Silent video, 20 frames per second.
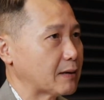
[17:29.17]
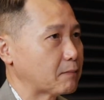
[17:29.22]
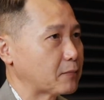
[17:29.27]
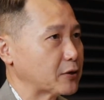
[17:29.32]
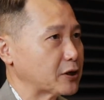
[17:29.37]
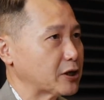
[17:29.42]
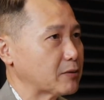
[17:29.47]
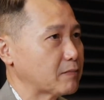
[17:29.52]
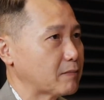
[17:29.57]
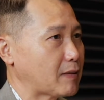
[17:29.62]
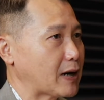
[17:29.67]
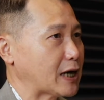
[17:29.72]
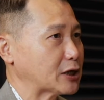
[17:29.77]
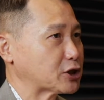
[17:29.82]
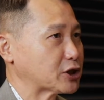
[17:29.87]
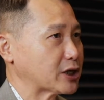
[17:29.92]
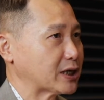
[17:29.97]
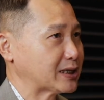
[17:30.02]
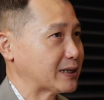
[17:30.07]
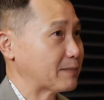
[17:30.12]
pretty
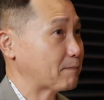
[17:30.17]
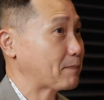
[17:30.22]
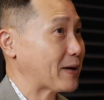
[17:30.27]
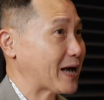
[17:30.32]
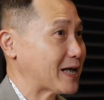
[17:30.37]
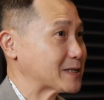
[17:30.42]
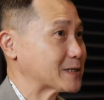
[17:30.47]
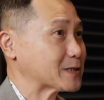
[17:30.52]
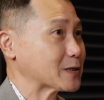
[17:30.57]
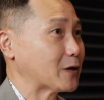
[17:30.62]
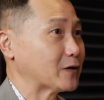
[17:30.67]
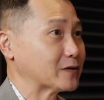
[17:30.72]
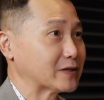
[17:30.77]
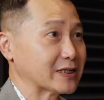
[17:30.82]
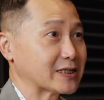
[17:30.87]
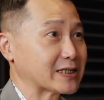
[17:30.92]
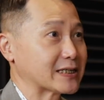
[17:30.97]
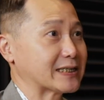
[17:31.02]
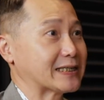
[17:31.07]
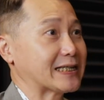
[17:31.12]
much depends on
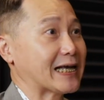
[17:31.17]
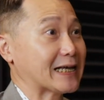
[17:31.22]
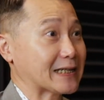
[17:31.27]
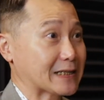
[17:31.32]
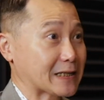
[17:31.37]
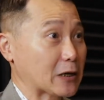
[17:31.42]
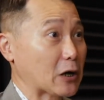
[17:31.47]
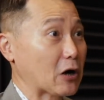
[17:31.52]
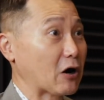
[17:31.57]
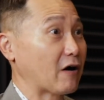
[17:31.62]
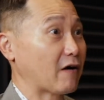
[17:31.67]
the state